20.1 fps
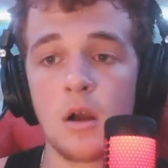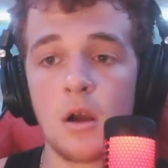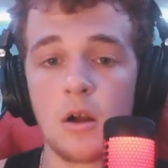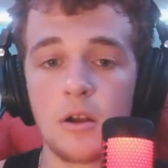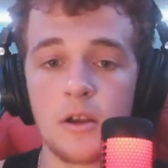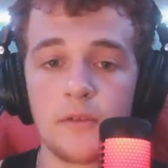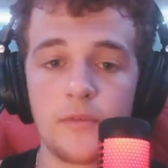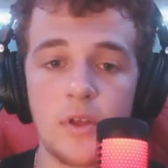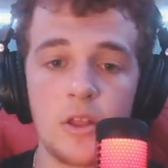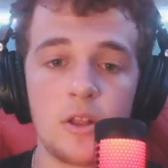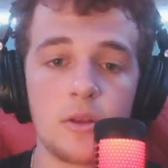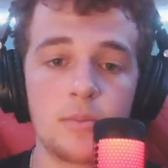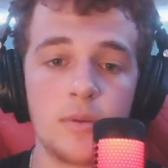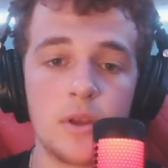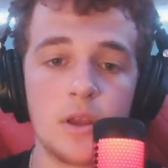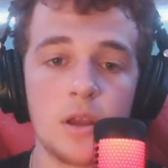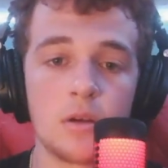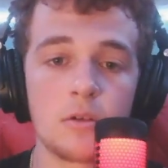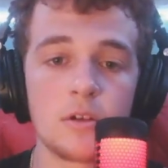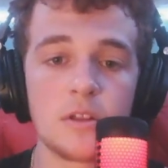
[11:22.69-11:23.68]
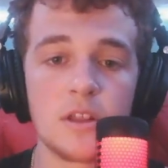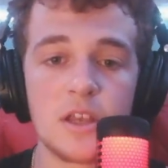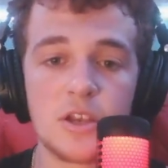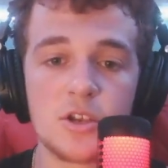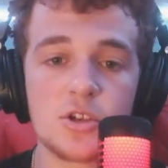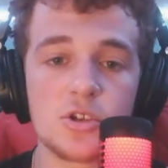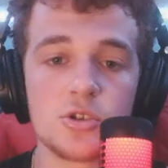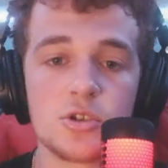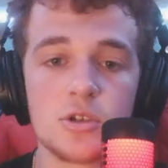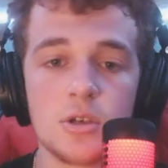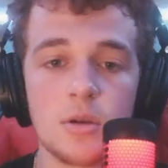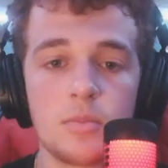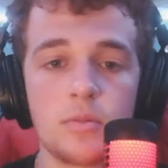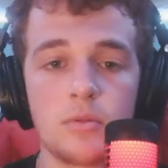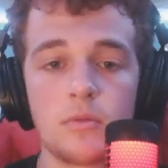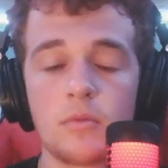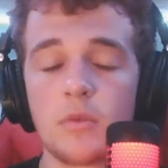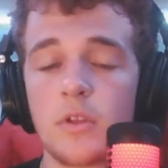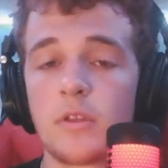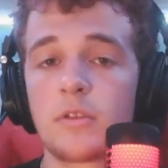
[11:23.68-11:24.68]
are developing a relationship
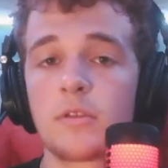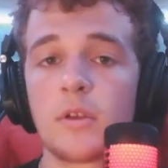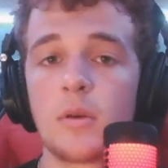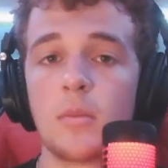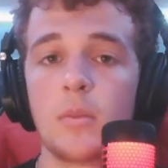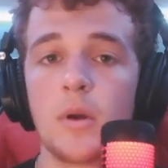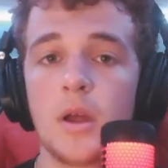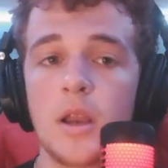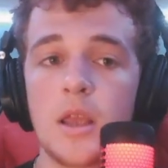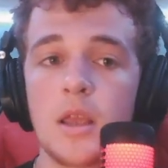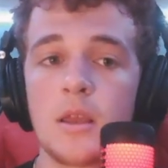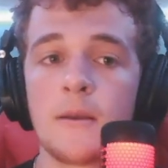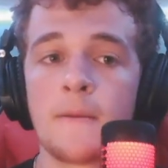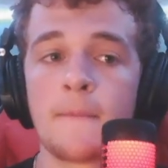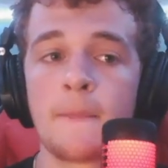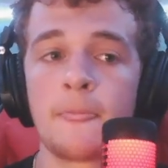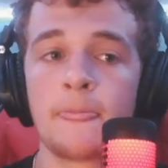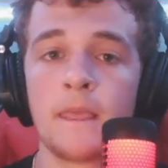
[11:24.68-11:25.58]
with somebody